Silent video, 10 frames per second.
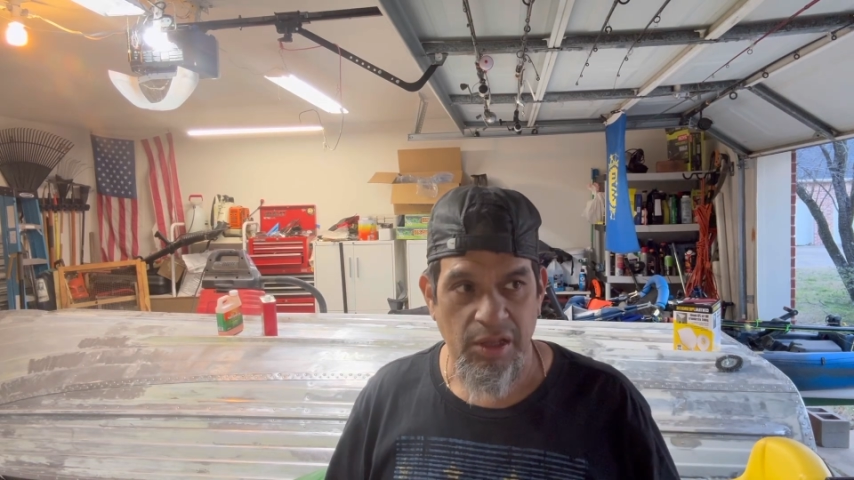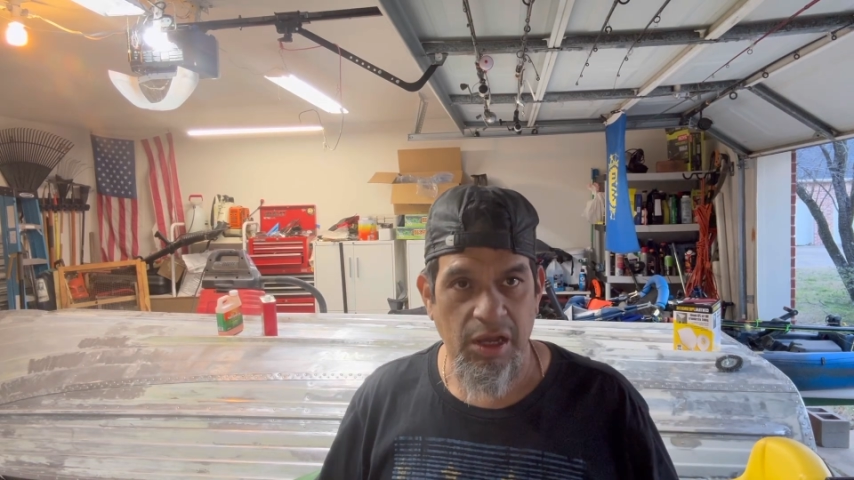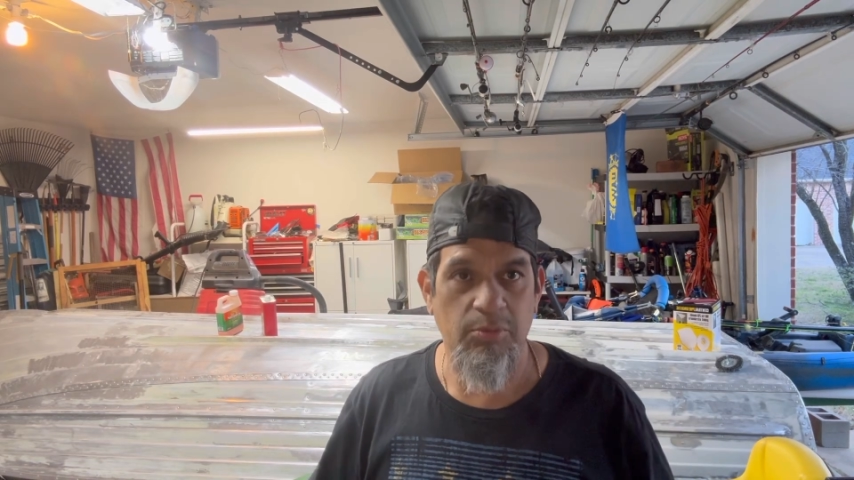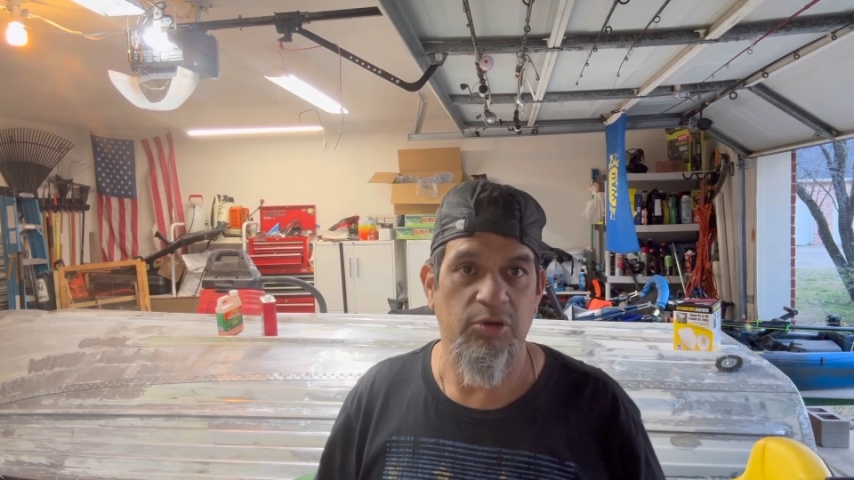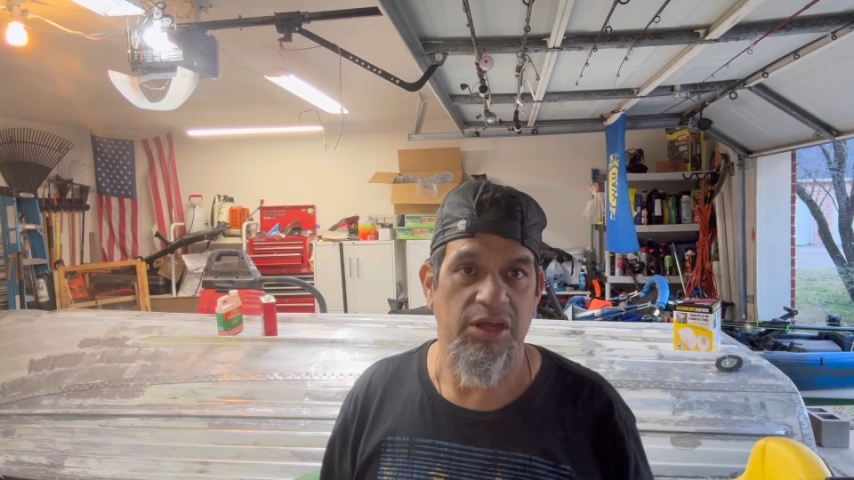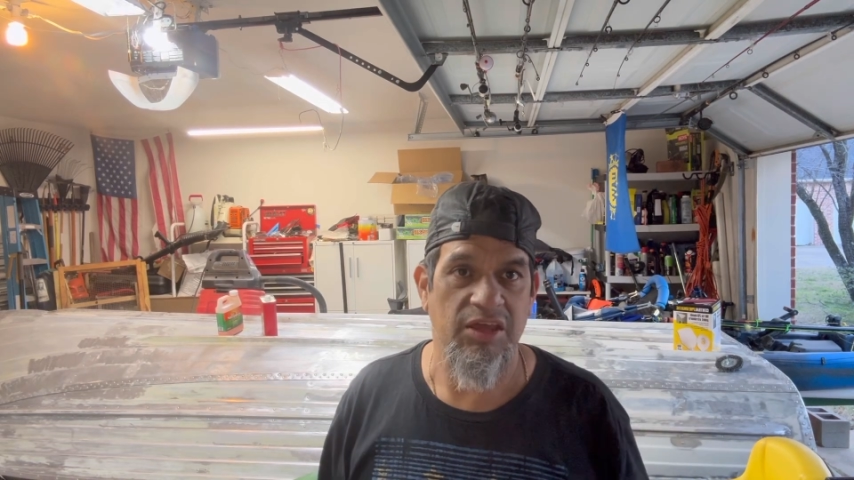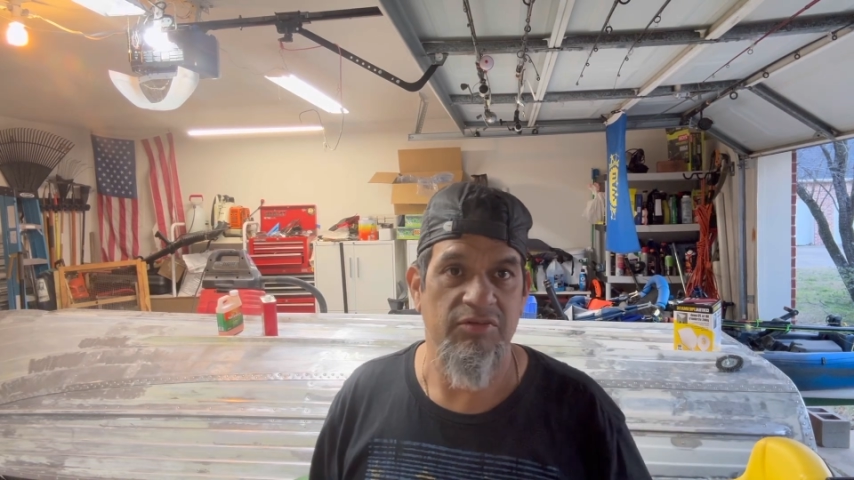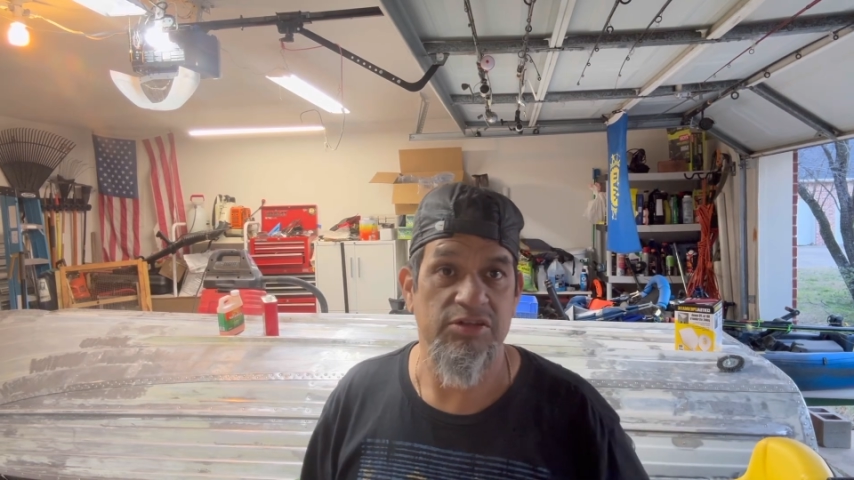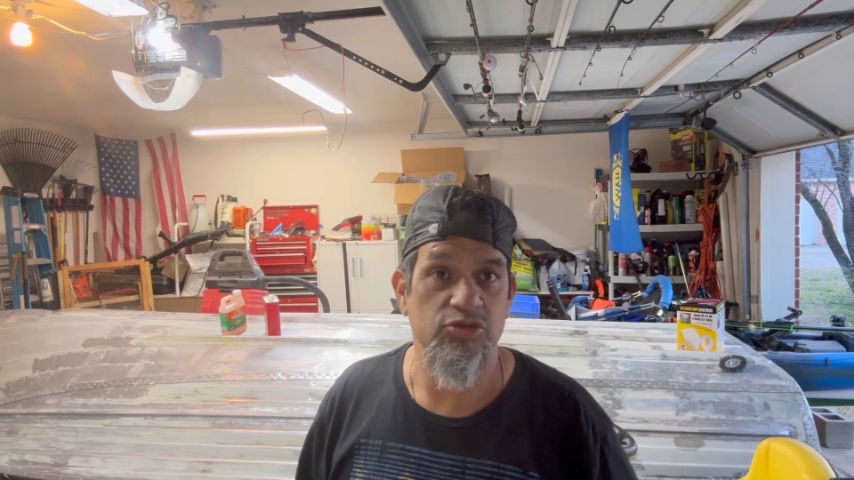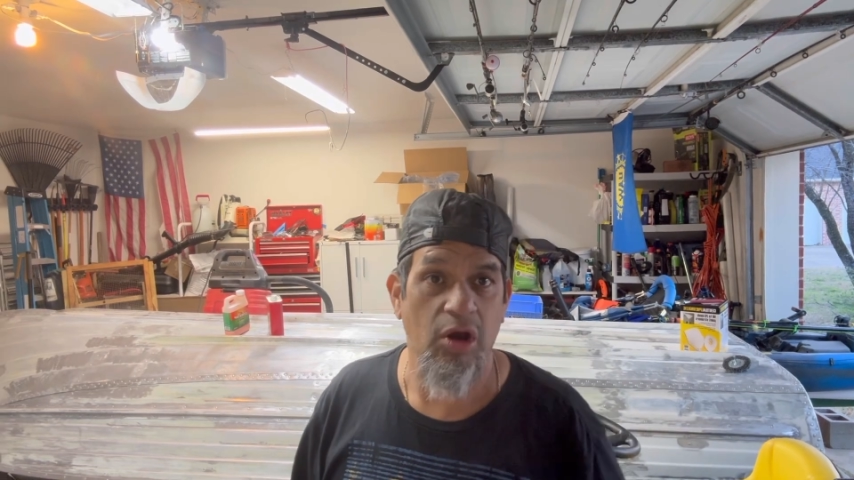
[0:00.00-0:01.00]
I'm gonna give
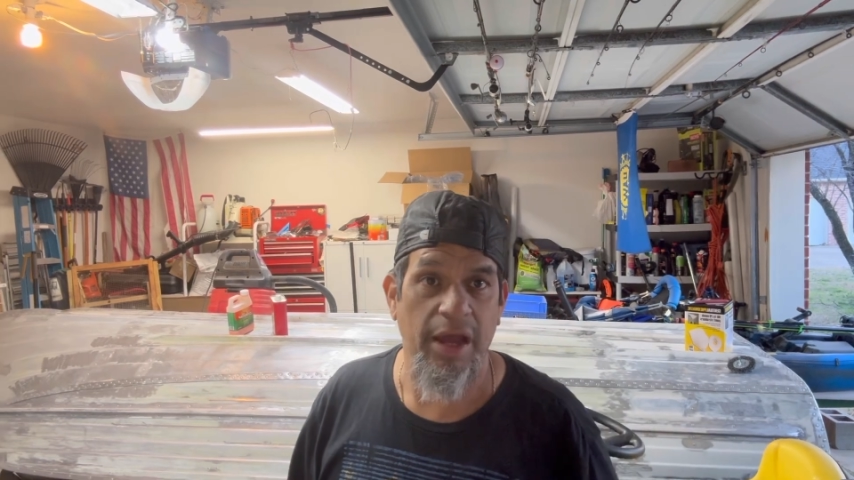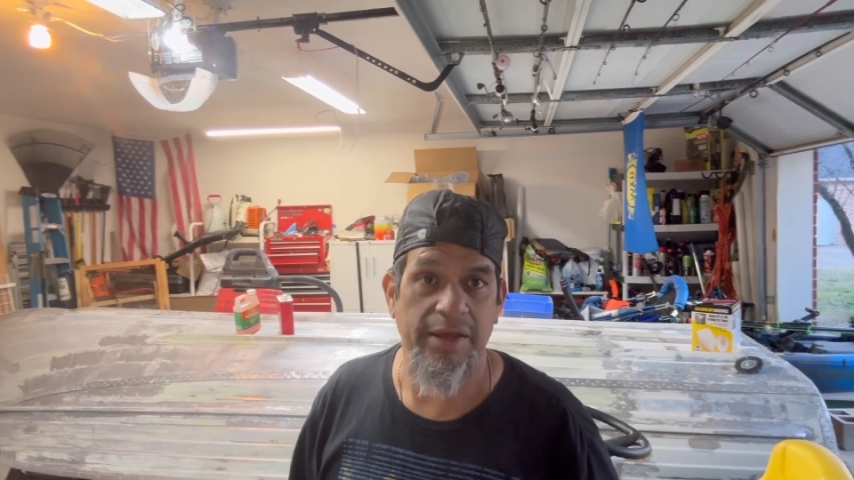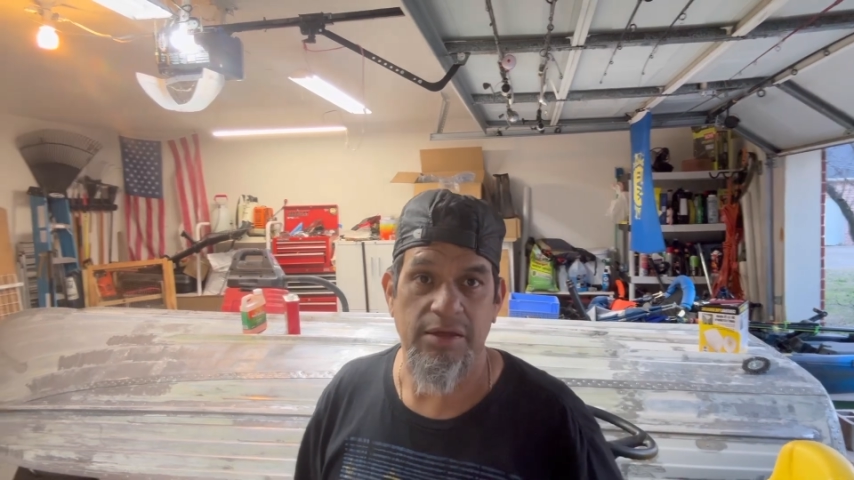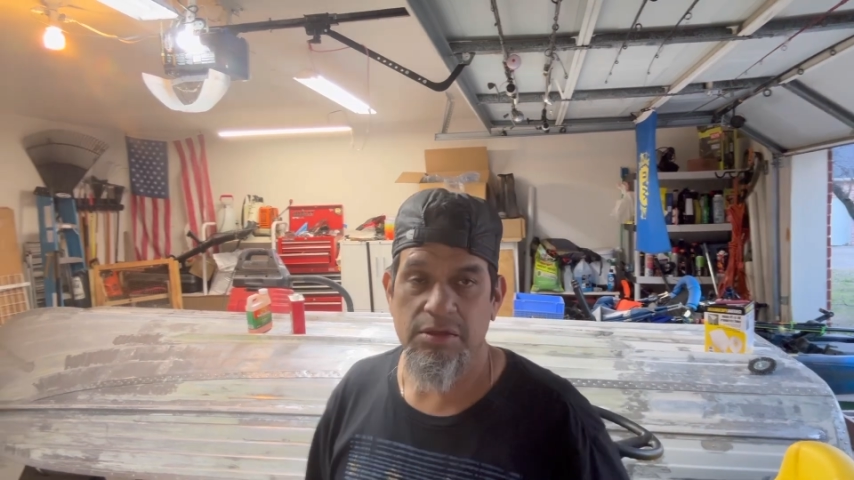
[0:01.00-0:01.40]
it a try